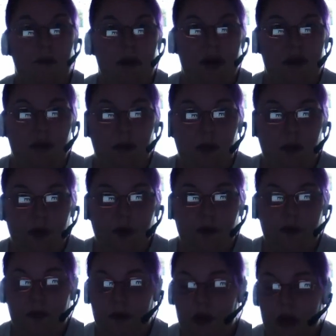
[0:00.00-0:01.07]
about to
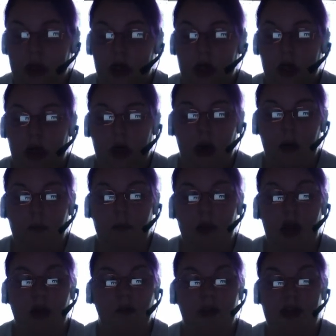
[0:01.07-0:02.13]
move, um,
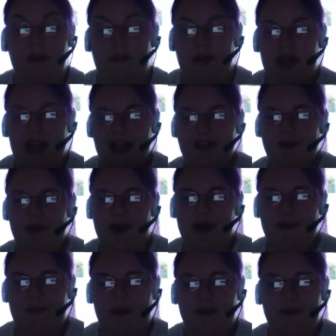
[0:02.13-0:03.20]
I will give you guys more
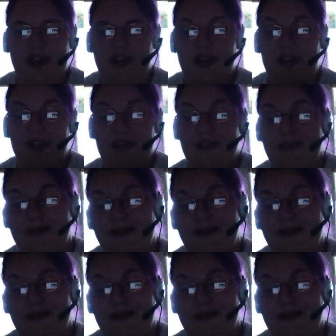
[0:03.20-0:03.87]
information